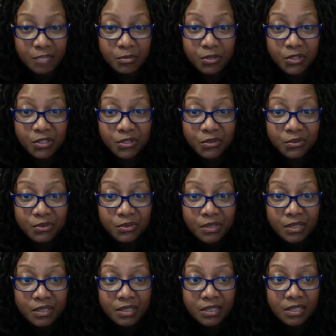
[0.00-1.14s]
to.
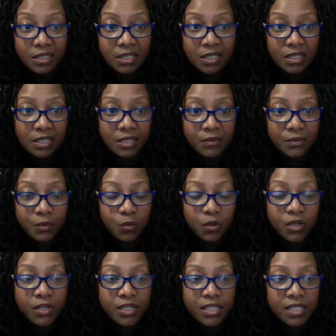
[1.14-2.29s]
The
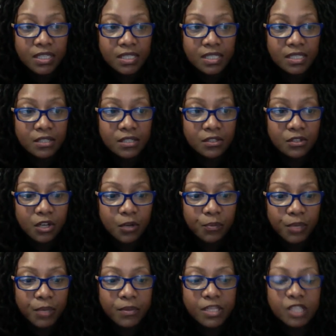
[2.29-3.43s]
word is,
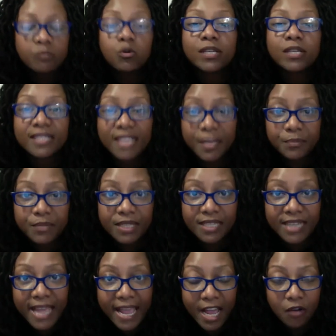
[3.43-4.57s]
it's more accepting
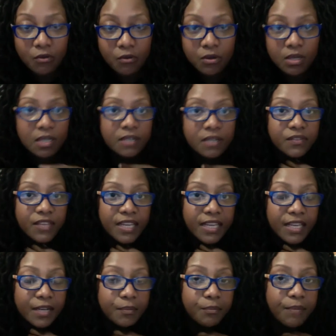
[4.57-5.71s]
now
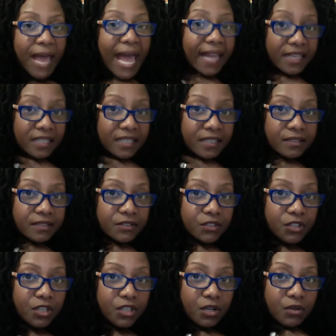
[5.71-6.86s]
than back,
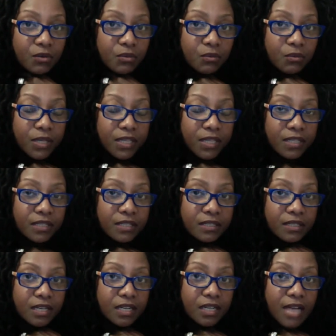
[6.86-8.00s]
when
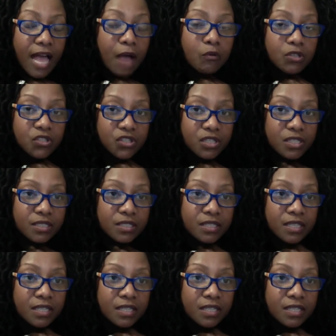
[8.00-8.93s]
I was young.